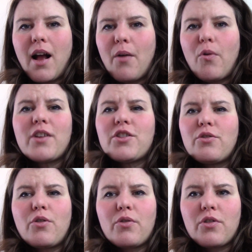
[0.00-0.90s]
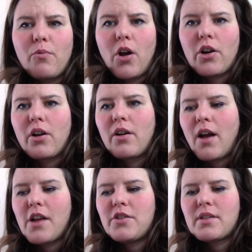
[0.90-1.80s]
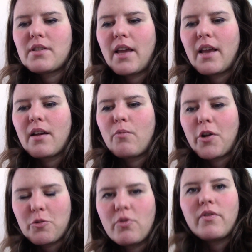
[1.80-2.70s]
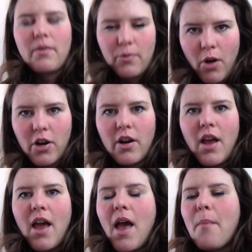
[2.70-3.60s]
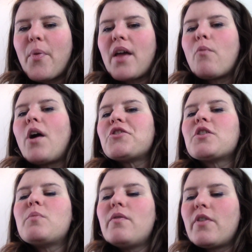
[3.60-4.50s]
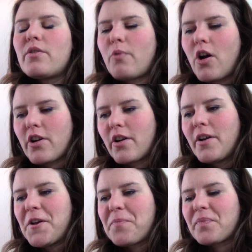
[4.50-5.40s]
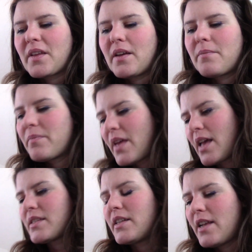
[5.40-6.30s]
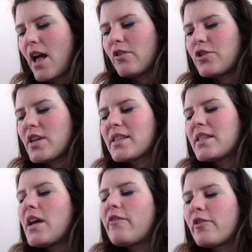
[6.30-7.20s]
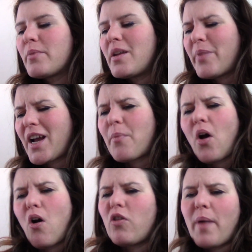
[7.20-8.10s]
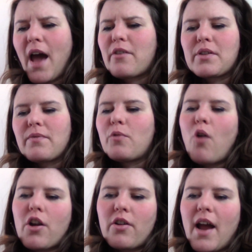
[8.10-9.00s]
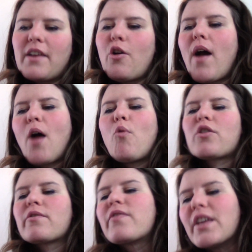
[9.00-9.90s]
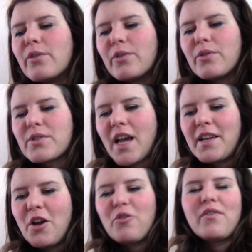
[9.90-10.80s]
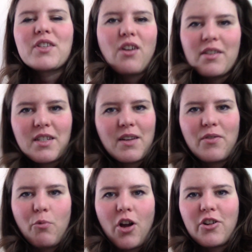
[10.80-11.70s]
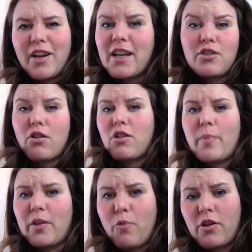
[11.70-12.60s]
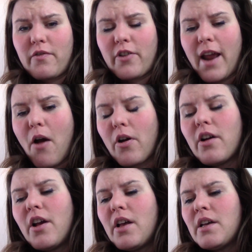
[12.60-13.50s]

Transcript: Well, I just don't go into the water. I just like watch a movie of the water. But watching a movie of the water, as an analogy, is enough for me to pick up all the patterns of the water. I know how water feels, I know the viscosity of the water, and I can talk all about the water for an hour.